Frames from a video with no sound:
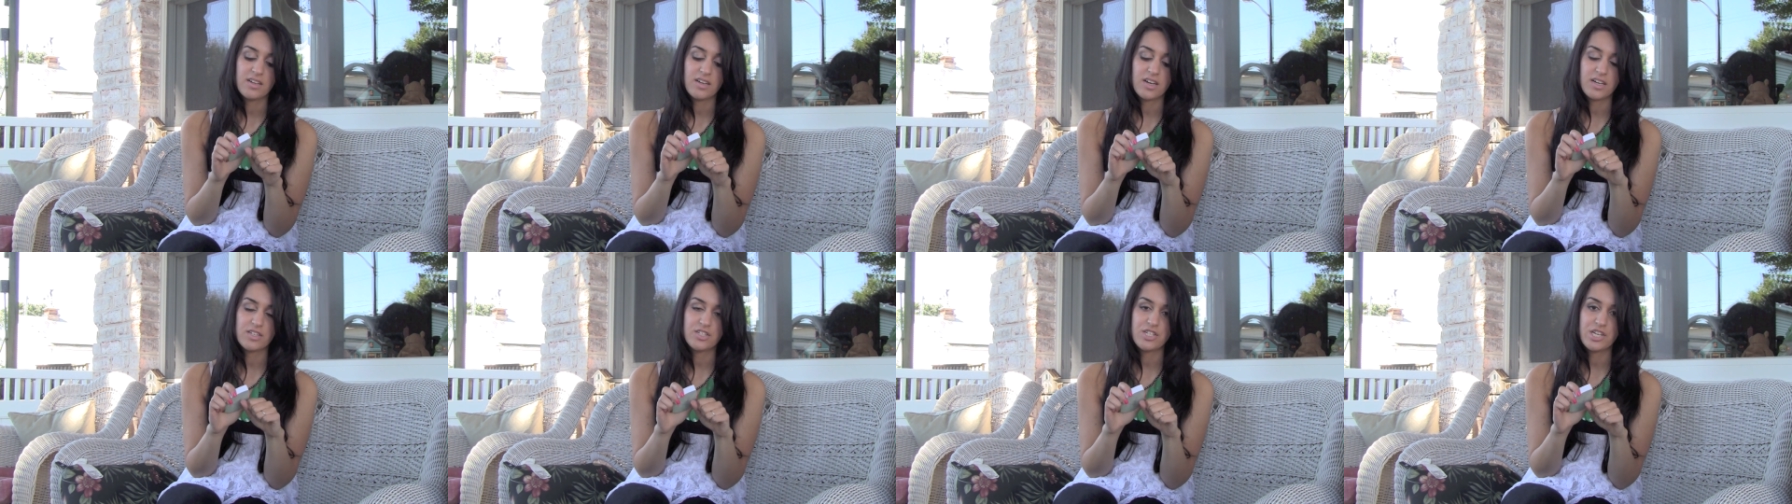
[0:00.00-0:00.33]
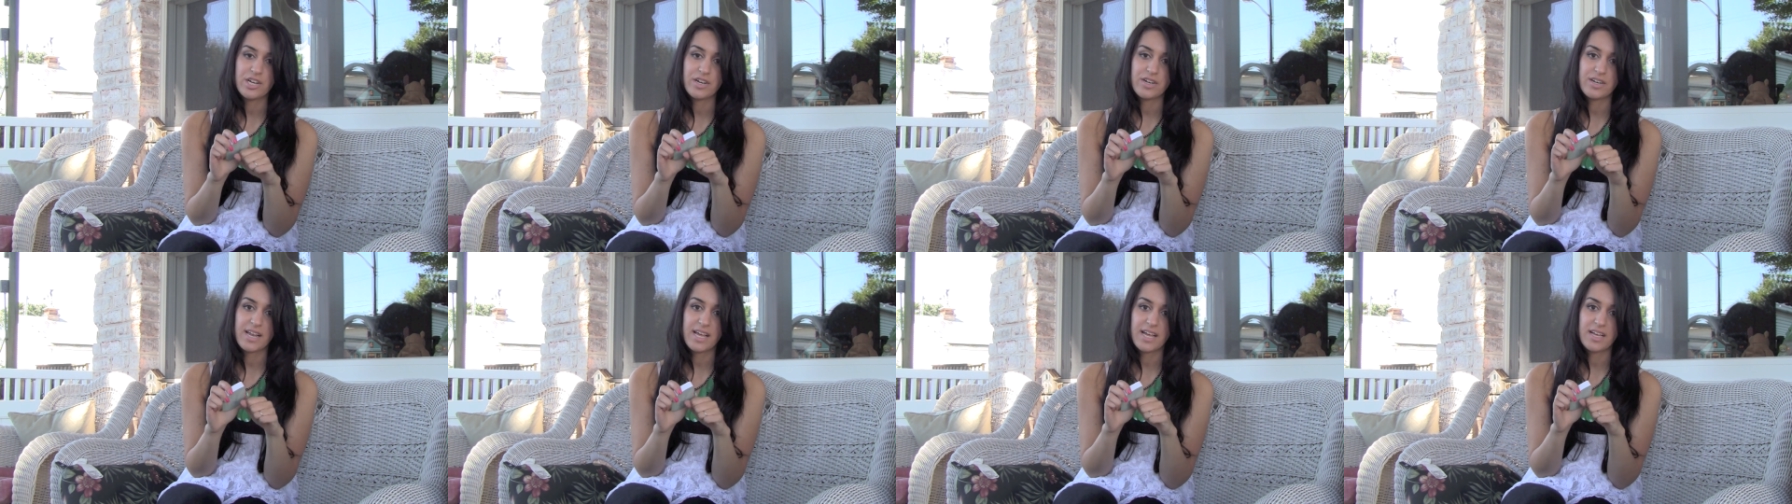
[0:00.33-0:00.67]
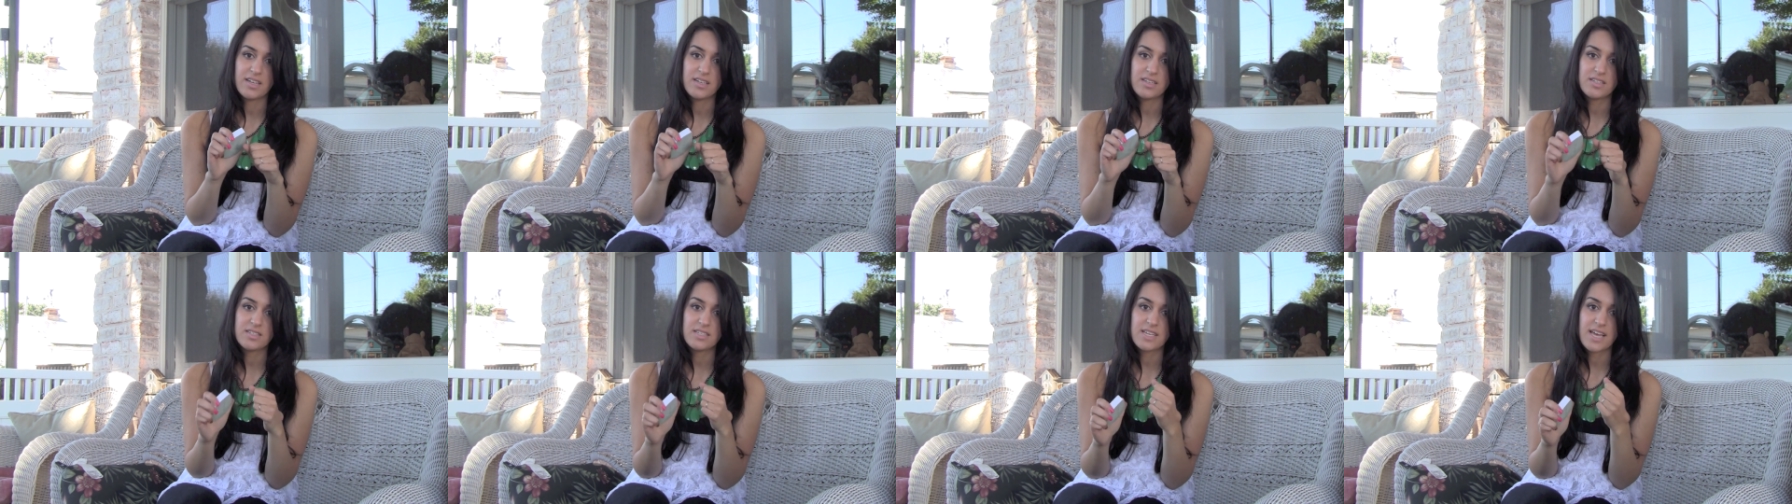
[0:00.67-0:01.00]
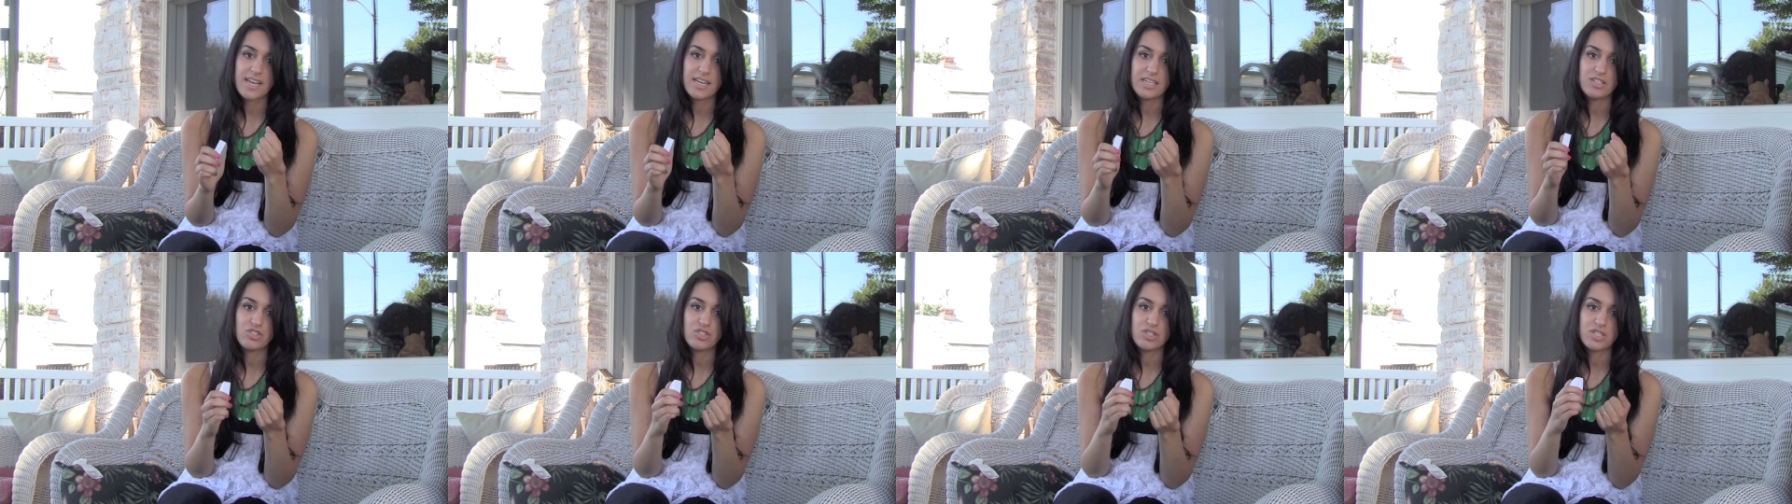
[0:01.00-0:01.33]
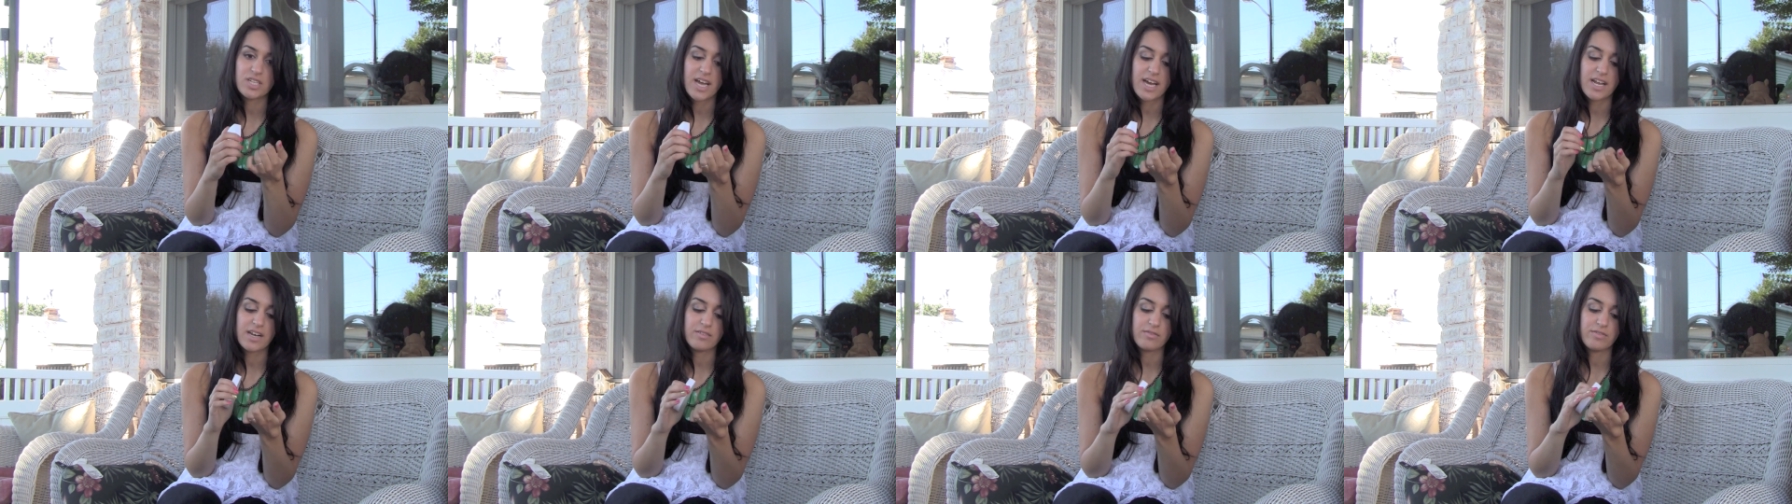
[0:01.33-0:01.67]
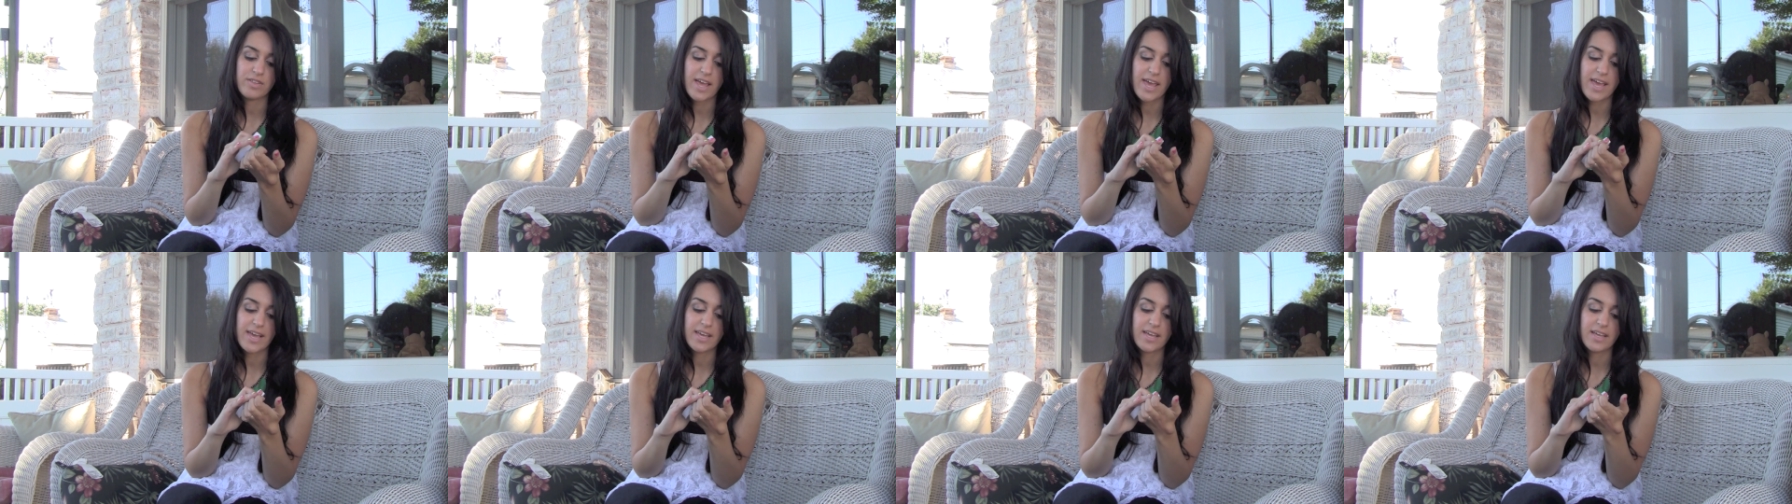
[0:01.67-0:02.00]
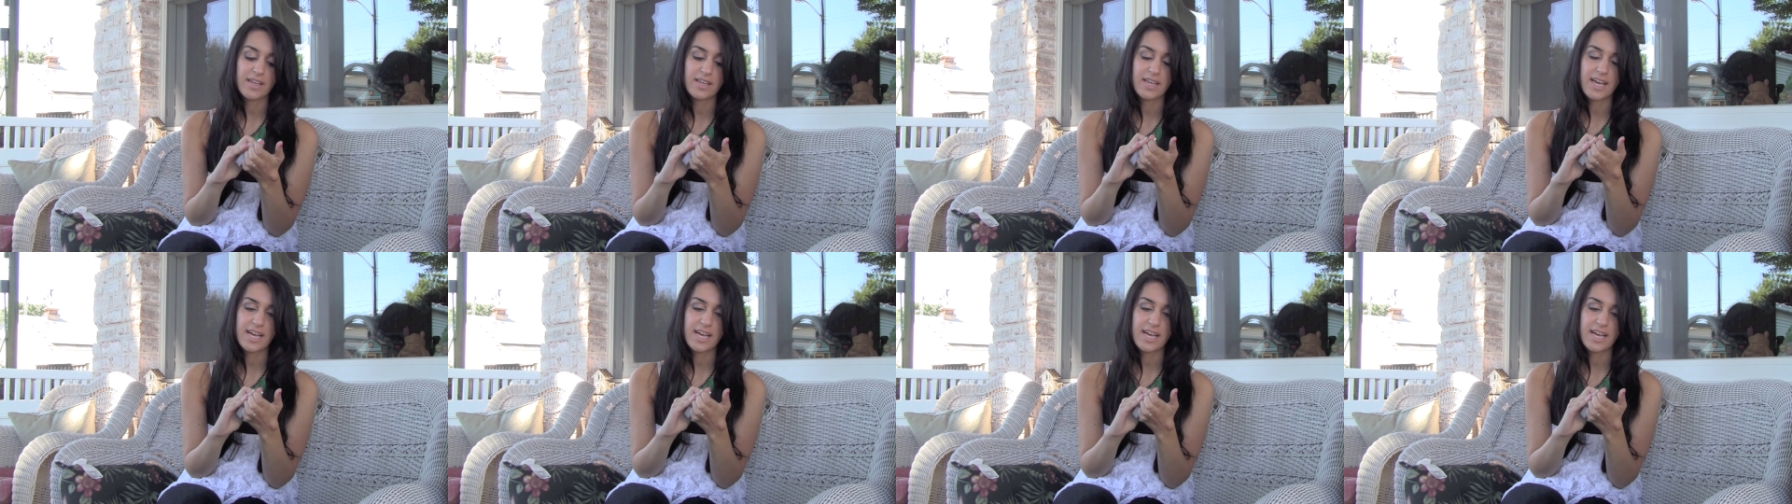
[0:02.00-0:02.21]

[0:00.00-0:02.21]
onto your nails and it just kind of like